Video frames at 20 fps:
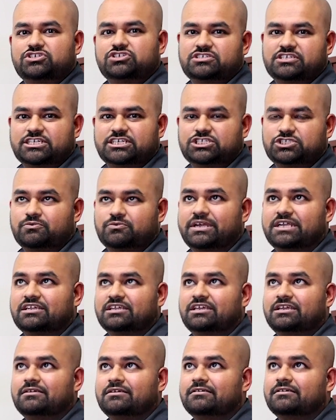start
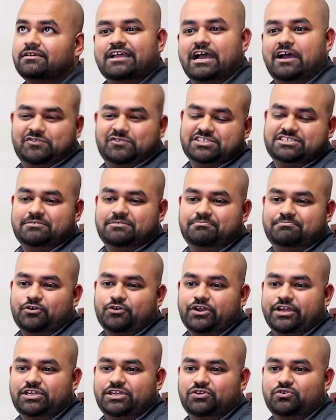sweating, after some
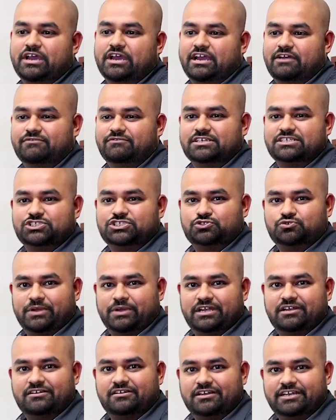point you have this
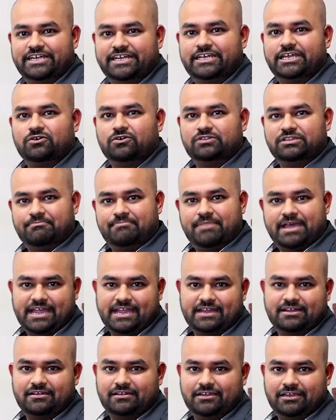sweat running down the
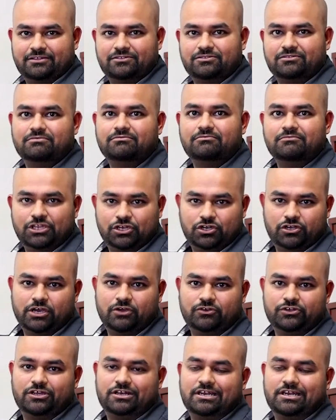back, down your